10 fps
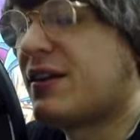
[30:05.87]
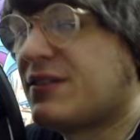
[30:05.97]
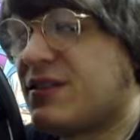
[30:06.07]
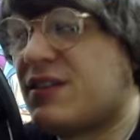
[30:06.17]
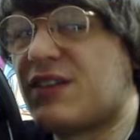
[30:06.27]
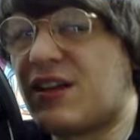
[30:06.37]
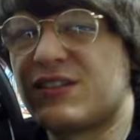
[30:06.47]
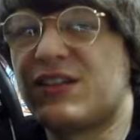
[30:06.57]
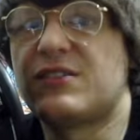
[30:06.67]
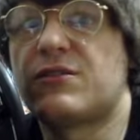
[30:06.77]
under this
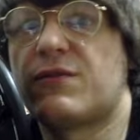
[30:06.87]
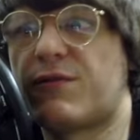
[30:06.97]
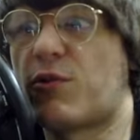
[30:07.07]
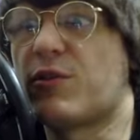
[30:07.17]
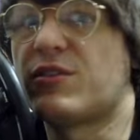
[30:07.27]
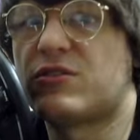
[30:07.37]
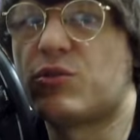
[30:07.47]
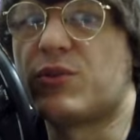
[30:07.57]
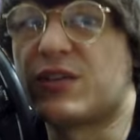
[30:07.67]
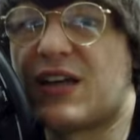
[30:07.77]
Xyz for it
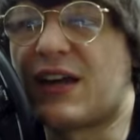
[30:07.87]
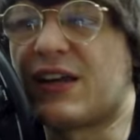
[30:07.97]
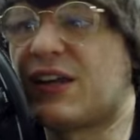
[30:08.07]
to attack.